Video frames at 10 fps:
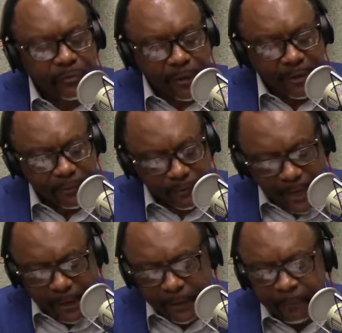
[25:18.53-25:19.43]
If you have a
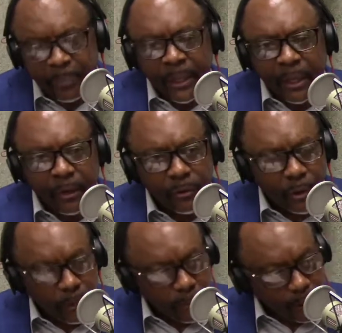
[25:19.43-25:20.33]
fire, you
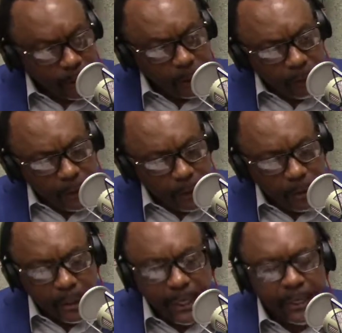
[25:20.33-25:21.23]
need to
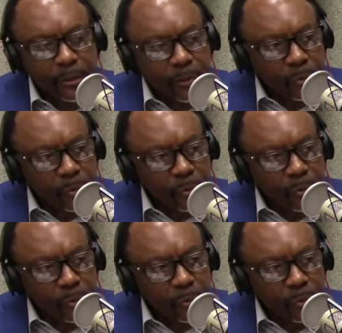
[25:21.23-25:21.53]
relocate.